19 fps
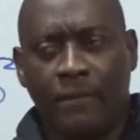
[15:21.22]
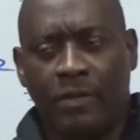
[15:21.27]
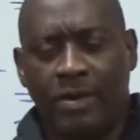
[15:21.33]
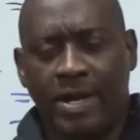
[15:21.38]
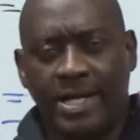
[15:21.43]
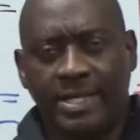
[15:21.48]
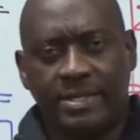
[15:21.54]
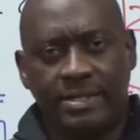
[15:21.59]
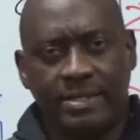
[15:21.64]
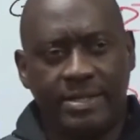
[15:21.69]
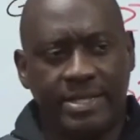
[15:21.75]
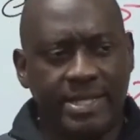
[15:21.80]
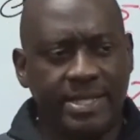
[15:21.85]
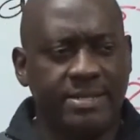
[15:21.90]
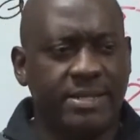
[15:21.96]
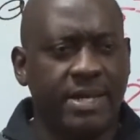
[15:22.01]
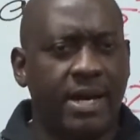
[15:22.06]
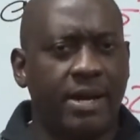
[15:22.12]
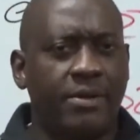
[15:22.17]
Right?
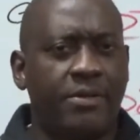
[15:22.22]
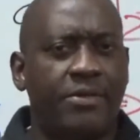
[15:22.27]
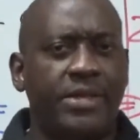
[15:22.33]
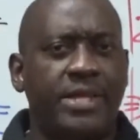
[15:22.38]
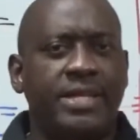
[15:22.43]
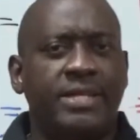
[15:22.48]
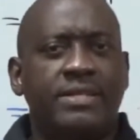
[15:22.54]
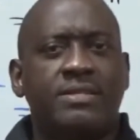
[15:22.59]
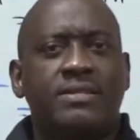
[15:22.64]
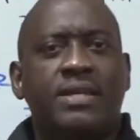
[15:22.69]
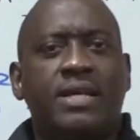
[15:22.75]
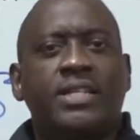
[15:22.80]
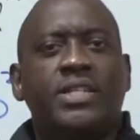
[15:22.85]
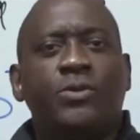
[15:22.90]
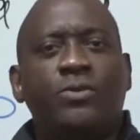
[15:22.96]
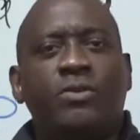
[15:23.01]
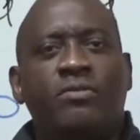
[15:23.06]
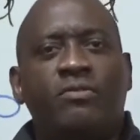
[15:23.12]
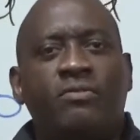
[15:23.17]
These are things that
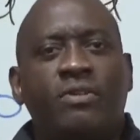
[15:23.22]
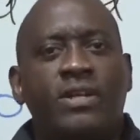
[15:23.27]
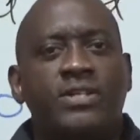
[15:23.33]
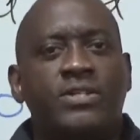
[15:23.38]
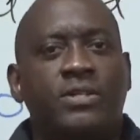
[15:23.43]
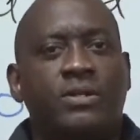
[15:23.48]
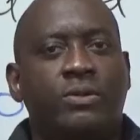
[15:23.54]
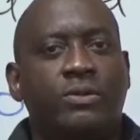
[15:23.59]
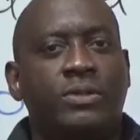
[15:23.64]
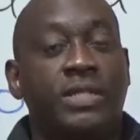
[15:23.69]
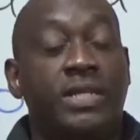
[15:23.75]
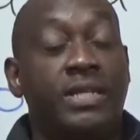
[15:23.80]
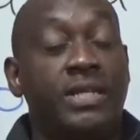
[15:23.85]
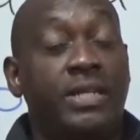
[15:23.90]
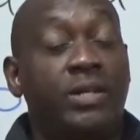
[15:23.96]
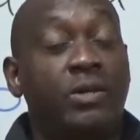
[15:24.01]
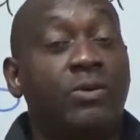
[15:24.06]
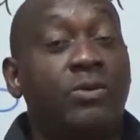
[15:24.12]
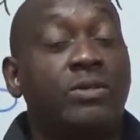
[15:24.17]
you will flesh out in
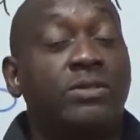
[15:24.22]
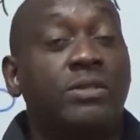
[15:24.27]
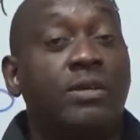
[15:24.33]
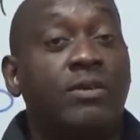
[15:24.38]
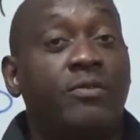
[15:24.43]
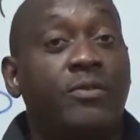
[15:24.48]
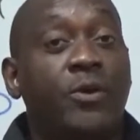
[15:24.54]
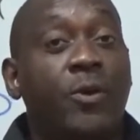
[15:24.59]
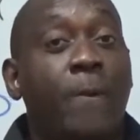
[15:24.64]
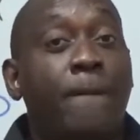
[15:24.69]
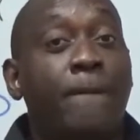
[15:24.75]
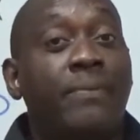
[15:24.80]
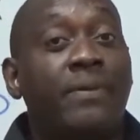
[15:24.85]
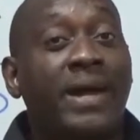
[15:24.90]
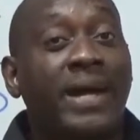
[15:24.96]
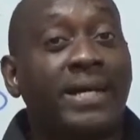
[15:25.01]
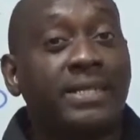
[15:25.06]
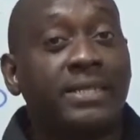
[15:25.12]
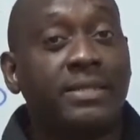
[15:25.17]
the course of your
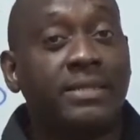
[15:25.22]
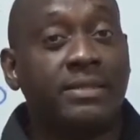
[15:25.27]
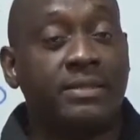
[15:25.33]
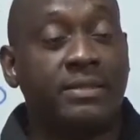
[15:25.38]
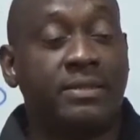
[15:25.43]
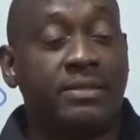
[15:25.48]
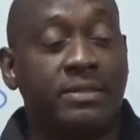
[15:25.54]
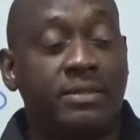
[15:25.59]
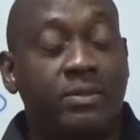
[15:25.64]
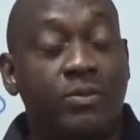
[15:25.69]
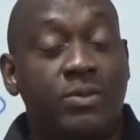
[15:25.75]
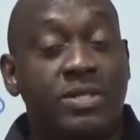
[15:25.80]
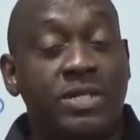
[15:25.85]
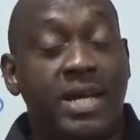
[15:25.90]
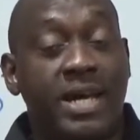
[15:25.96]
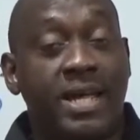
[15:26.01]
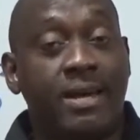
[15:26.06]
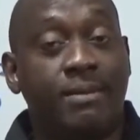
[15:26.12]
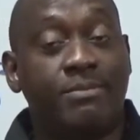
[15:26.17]
practice, which
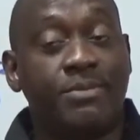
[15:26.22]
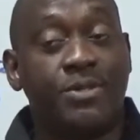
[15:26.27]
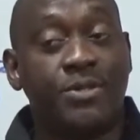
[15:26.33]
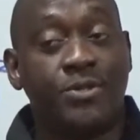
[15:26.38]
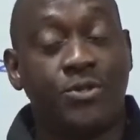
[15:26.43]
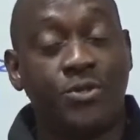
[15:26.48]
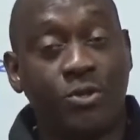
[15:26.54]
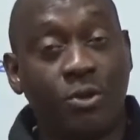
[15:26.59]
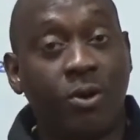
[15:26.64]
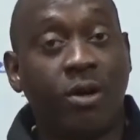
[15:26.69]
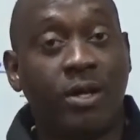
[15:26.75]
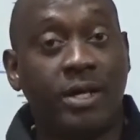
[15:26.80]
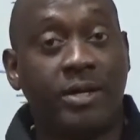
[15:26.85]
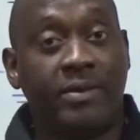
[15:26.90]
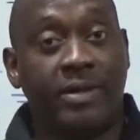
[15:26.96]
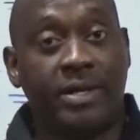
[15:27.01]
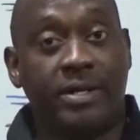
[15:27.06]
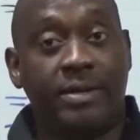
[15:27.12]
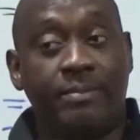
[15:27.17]
I am strongly
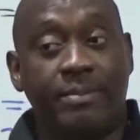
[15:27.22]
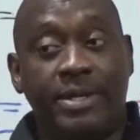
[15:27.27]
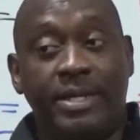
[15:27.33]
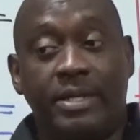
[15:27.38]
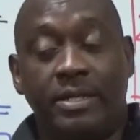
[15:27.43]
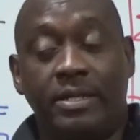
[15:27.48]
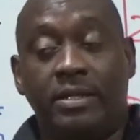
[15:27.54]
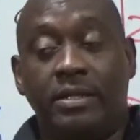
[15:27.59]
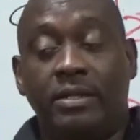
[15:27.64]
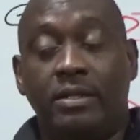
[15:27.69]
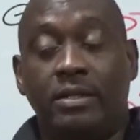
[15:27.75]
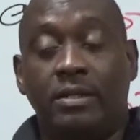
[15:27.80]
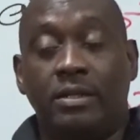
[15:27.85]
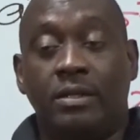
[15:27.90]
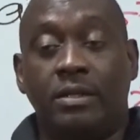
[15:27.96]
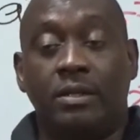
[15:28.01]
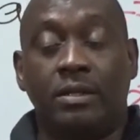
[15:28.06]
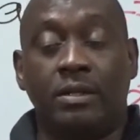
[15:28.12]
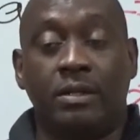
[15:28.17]
recommending.
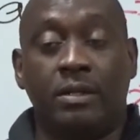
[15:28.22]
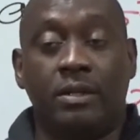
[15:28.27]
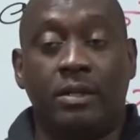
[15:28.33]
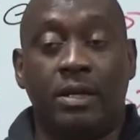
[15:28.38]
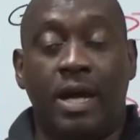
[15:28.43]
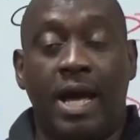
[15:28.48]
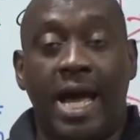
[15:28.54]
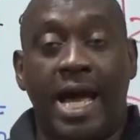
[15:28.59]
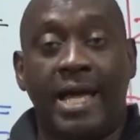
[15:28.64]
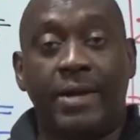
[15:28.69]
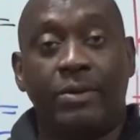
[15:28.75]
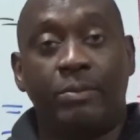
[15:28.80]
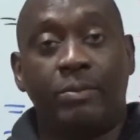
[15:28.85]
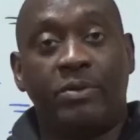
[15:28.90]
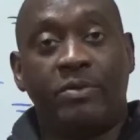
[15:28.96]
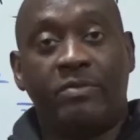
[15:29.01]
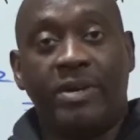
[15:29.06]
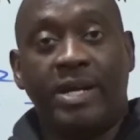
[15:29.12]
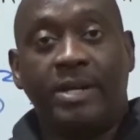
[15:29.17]
I will
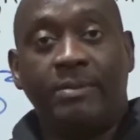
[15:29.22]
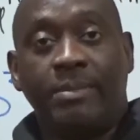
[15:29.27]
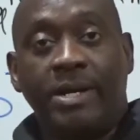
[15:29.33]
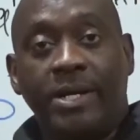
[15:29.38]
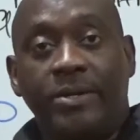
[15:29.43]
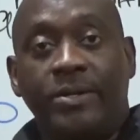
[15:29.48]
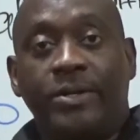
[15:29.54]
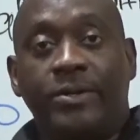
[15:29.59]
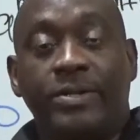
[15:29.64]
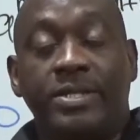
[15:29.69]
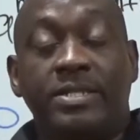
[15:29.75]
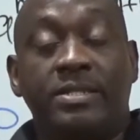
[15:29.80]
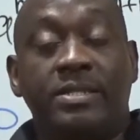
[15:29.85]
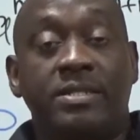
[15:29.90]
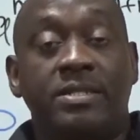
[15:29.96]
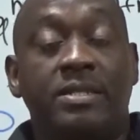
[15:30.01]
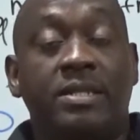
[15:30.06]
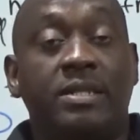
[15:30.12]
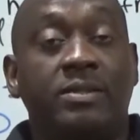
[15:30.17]
provide my own
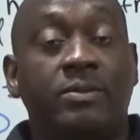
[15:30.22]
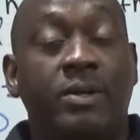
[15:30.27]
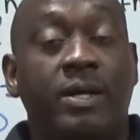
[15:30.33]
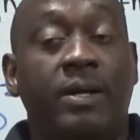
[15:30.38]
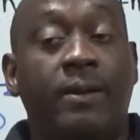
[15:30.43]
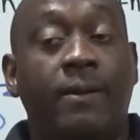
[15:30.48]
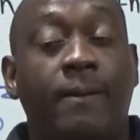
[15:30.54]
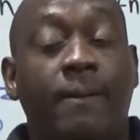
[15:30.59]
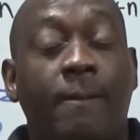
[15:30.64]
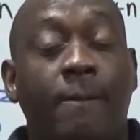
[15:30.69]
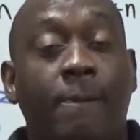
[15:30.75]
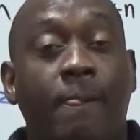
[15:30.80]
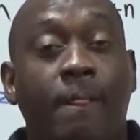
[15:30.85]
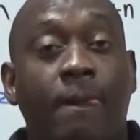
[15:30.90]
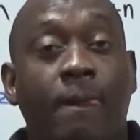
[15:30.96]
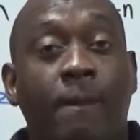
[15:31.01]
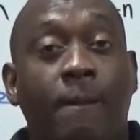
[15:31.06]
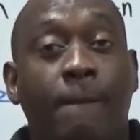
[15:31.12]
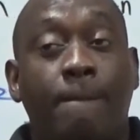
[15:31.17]
questions as well,
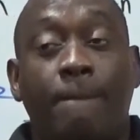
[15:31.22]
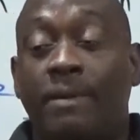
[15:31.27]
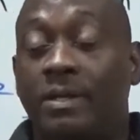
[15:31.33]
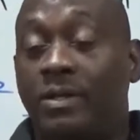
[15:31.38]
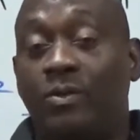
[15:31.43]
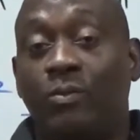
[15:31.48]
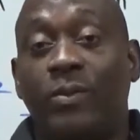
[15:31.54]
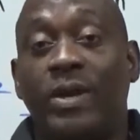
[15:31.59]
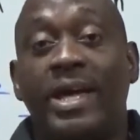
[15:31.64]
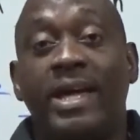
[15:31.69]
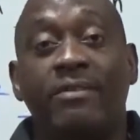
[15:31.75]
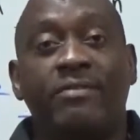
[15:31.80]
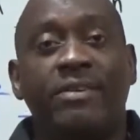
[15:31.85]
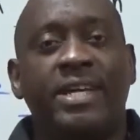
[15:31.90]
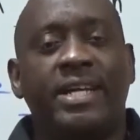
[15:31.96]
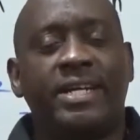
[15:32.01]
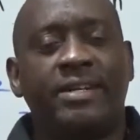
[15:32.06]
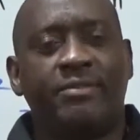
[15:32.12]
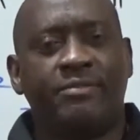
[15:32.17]
but
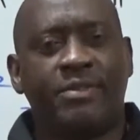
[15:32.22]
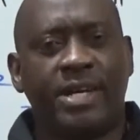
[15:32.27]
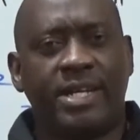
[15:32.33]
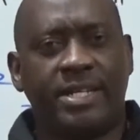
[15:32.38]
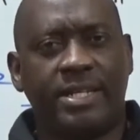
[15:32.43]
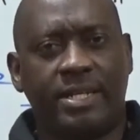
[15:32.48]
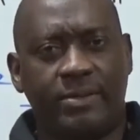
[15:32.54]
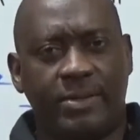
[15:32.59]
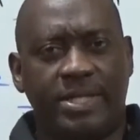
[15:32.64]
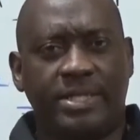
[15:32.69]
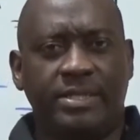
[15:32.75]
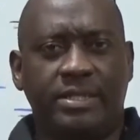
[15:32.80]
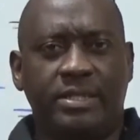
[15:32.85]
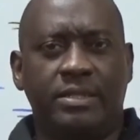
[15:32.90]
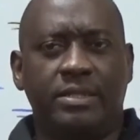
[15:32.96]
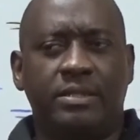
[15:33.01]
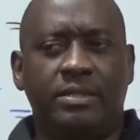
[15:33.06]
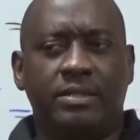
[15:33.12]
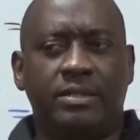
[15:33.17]
wherever you could find the
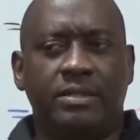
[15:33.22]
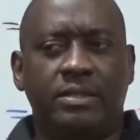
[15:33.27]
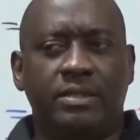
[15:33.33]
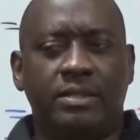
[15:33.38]
questions,